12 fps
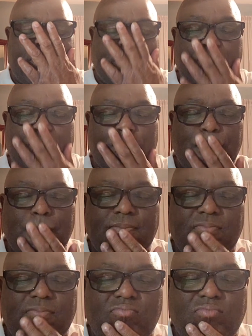
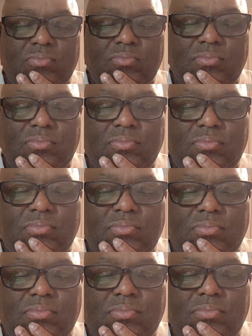
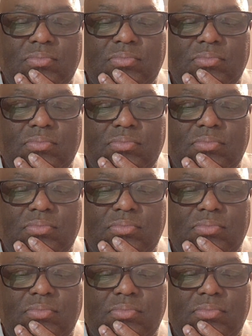
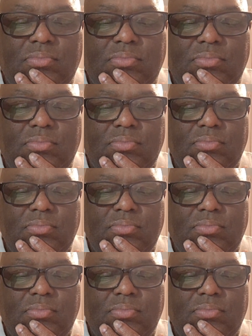Nothing is said.